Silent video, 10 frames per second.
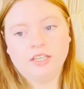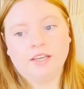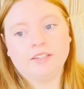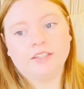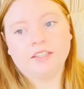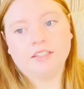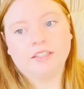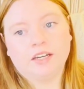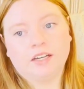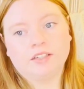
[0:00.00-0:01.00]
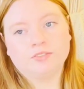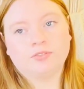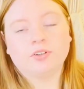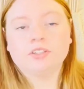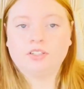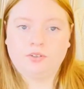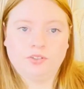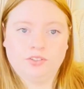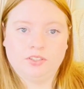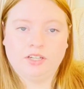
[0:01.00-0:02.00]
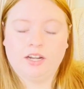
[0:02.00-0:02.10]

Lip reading: And then for the corset,